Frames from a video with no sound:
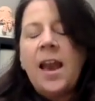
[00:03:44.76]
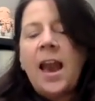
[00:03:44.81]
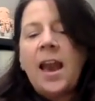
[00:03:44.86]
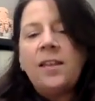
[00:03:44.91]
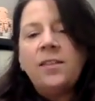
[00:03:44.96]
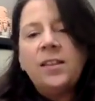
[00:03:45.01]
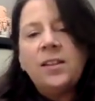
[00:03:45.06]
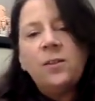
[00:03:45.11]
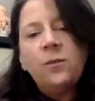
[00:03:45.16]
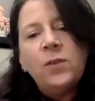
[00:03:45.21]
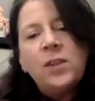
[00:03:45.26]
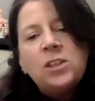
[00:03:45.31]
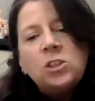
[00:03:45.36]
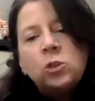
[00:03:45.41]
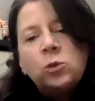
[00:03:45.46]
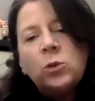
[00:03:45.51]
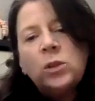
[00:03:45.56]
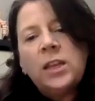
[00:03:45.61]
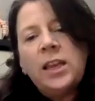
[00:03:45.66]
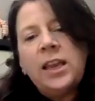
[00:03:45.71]
and then
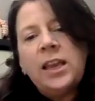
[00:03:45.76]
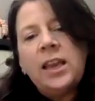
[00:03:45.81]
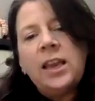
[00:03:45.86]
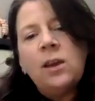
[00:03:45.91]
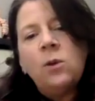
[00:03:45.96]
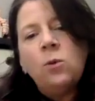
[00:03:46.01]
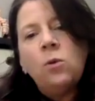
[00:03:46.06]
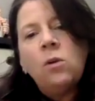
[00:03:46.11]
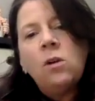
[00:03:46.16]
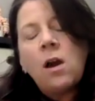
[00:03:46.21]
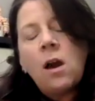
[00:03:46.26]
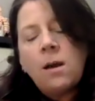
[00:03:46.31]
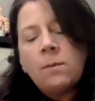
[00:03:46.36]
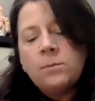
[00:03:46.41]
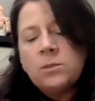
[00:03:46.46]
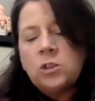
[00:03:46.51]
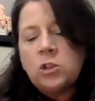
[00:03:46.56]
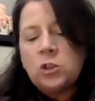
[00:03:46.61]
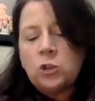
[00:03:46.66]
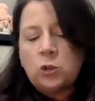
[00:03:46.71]
eventually it will
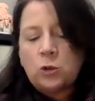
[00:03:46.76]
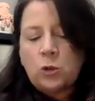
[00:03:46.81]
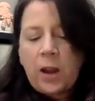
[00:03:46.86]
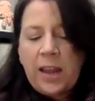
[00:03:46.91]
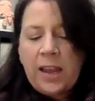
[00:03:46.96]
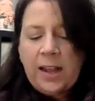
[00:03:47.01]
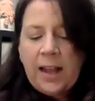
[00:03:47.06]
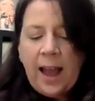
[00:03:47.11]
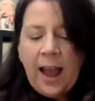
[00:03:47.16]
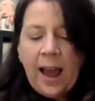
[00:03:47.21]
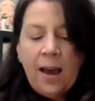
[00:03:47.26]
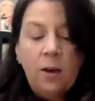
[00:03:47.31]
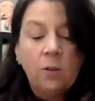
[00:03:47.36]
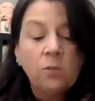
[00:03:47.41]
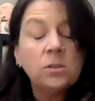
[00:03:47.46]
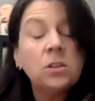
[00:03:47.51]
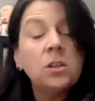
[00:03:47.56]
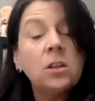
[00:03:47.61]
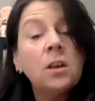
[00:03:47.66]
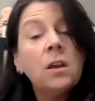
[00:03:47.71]
come straight
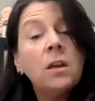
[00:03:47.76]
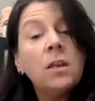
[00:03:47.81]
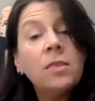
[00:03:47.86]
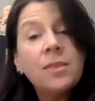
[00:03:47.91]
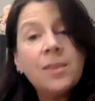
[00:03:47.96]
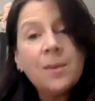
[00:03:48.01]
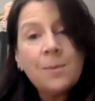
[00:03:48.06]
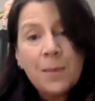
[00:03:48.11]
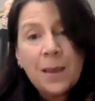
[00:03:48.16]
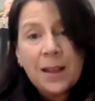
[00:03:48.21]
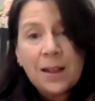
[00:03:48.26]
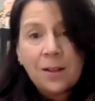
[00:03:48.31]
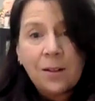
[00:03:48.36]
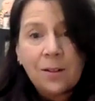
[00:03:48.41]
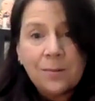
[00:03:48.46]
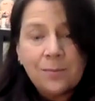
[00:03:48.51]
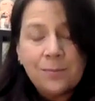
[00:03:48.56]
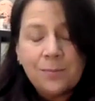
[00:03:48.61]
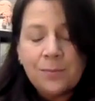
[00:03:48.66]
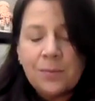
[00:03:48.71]
out the
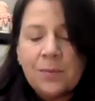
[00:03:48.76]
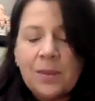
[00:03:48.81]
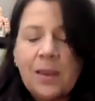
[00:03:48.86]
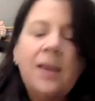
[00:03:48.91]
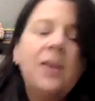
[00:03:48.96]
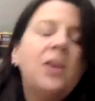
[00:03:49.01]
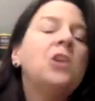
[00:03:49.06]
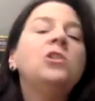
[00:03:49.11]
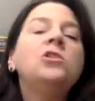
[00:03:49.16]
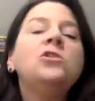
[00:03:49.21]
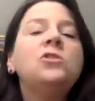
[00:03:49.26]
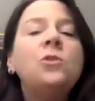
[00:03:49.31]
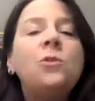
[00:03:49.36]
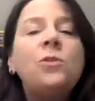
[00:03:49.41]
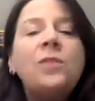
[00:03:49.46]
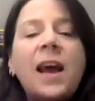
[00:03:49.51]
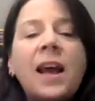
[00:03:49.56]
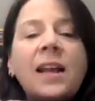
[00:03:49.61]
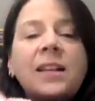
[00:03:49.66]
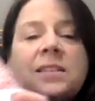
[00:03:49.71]
middle. So
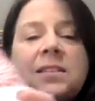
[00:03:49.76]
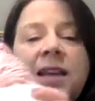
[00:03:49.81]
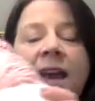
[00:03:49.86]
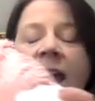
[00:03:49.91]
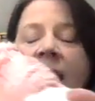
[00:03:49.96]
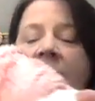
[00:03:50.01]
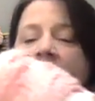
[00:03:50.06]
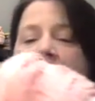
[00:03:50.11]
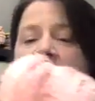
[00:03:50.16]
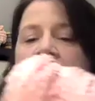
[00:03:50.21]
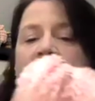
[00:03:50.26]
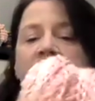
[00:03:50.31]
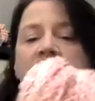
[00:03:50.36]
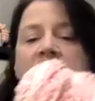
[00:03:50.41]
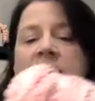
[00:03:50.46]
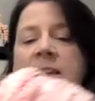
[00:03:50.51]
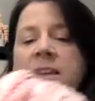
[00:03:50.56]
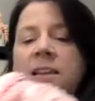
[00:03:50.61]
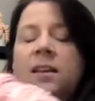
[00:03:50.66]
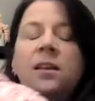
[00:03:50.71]
that is a
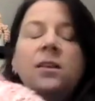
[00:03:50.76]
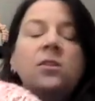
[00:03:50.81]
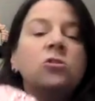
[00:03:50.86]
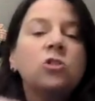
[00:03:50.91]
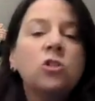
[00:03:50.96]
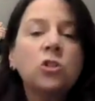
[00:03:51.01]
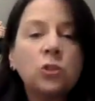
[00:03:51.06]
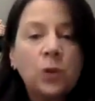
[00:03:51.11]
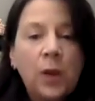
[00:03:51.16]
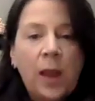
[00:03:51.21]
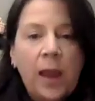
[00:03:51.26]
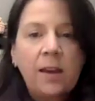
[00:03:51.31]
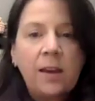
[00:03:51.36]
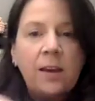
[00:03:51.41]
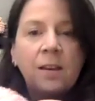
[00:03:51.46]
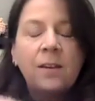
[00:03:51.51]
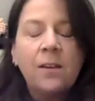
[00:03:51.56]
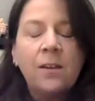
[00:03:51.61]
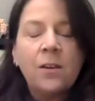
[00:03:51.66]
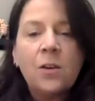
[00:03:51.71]
handy trick
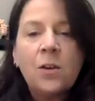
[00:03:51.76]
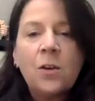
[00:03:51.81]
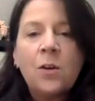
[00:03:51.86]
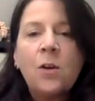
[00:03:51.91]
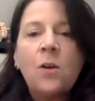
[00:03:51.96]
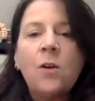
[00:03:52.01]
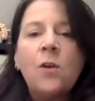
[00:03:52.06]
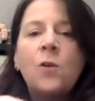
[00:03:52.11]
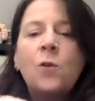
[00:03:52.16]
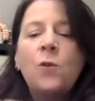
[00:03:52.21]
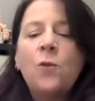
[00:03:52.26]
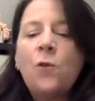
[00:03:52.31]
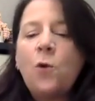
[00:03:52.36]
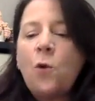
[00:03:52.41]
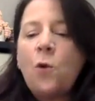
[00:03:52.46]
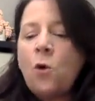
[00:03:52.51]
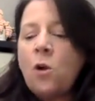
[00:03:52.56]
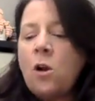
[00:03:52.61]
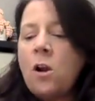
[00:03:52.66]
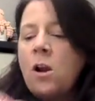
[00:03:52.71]

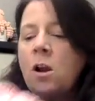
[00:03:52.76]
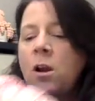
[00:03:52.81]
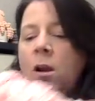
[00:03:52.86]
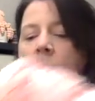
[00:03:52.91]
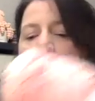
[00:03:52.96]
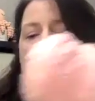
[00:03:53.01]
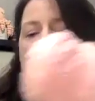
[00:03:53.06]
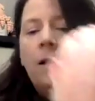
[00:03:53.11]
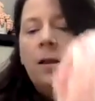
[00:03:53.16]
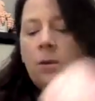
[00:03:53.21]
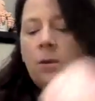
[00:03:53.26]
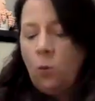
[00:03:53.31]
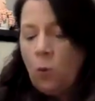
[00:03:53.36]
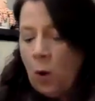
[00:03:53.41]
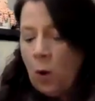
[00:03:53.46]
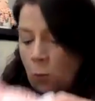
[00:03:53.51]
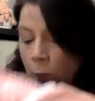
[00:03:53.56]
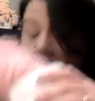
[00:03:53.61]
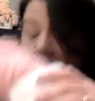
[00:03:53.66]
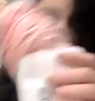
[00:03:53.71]
for
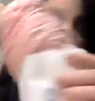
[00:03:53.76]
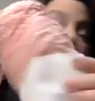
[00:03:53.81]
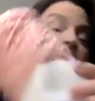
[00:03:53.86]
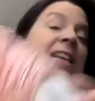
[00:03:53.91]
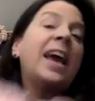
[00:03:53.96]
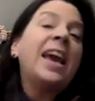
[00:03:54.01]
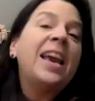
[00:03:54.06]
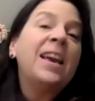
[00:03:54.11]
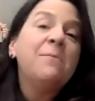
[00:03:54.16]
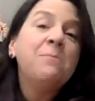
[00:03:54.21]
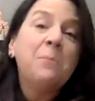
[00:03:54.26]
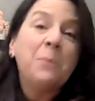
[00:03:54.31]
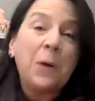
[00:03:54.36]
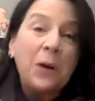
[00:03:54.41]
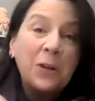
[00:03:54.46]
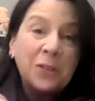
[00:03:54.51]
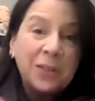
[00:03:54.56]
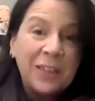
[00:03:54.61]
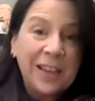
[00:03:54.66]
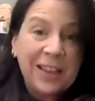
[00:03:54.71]
what we could say
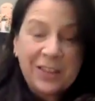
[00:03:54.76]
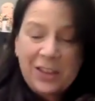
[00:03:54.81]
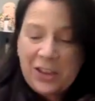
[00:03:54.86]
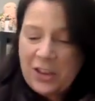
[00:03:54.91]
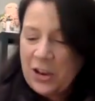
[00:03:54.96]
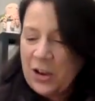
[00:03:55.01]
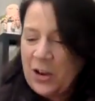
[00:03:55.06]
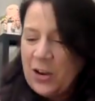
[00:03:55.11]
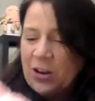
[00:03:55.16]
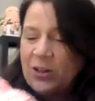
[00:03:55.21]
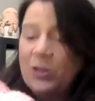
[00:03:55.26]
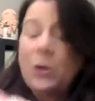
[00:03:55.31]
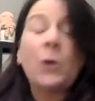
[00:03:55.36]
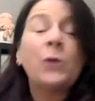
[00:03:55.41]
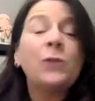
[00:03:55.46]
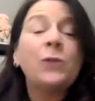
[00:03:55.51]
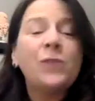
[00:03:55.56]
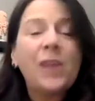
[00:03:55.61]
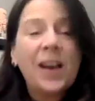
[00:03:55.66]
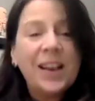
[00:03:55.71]
birthing the yarn
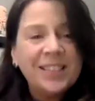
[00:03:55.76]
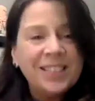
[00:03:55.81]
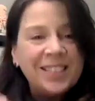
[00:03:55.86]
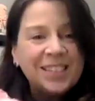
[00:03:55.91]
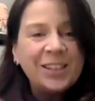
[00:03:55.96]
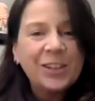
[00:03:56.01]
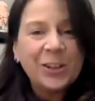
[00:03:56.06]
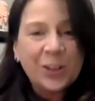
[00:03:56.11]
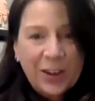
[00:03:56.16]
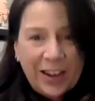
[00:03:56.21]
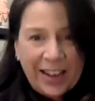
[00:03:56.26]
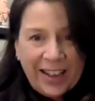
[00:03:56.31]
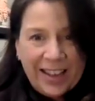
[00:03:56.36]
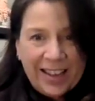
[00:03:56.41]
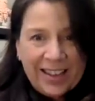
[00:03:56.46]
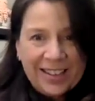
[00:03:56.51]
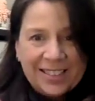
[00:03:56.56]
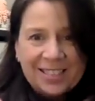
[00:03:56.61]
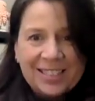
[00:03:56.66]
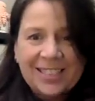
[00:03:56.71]
or finding your
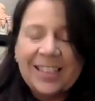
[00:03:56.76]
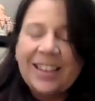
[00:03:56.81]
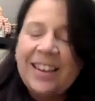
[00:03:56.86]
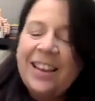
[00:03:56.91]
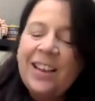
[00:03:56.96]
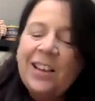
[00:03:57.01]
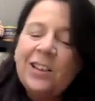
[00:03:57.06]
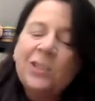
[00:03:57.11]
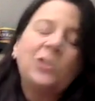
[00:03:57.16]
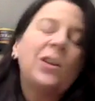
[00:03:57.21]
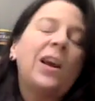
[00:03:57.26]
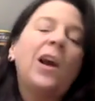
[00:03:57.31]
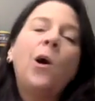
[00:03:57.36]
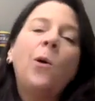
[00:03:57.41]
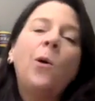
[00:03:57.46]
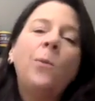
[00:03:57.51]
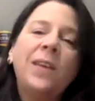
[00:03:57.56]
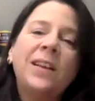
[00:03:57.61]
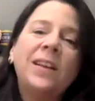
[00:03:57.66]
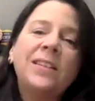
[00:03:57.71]
end. So I
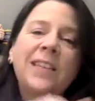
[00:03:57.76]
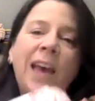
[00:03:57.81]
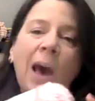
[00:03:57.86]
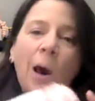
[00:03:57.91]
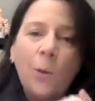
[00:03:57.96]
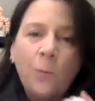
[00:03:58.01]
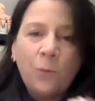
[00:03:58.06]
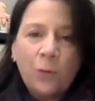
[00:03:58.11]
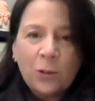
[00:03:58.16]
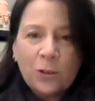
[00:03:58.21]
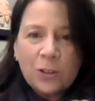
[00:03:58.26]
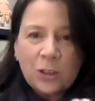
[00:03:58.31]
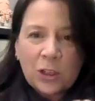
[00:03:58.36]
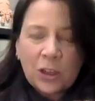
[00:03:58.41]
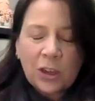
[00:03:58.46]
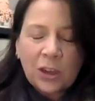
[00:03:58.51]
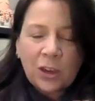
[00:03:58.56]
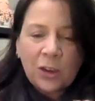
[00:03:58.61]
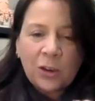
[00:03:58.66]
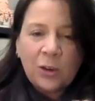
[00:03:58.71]
hope that's helpful to
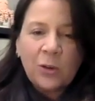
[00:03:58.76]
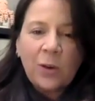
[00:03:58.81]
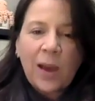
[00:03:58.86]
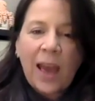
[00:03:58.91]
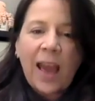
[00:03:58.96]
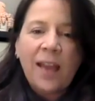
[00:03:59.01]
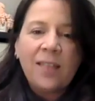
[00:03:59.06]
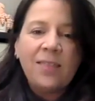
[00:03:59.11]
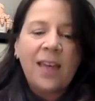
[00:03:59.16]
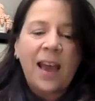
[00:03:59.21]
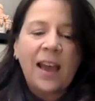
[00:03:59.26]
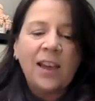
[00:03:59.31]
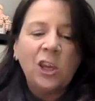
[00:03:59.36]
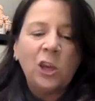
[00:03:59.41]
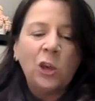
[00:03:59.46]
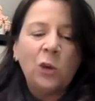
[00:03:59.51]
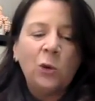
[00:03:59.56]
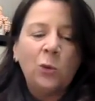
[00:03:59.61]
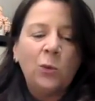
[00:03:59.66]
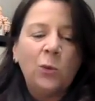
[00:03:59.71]
you, and that
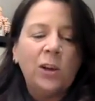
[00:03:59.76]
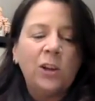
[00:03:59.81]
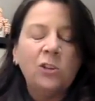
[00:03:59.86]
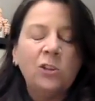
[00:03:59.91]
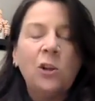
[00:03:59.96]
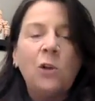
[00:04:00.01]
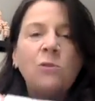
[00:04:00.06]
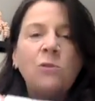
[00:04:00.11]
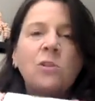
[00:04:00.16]
you will no